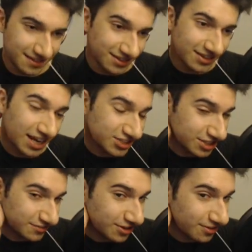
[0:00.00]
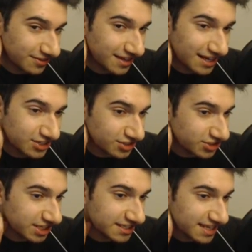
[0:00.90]
Darn it. I should have known that. I should have
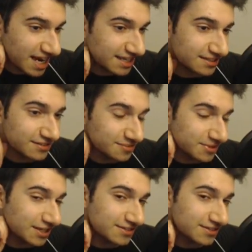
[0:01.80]
checked his actives, but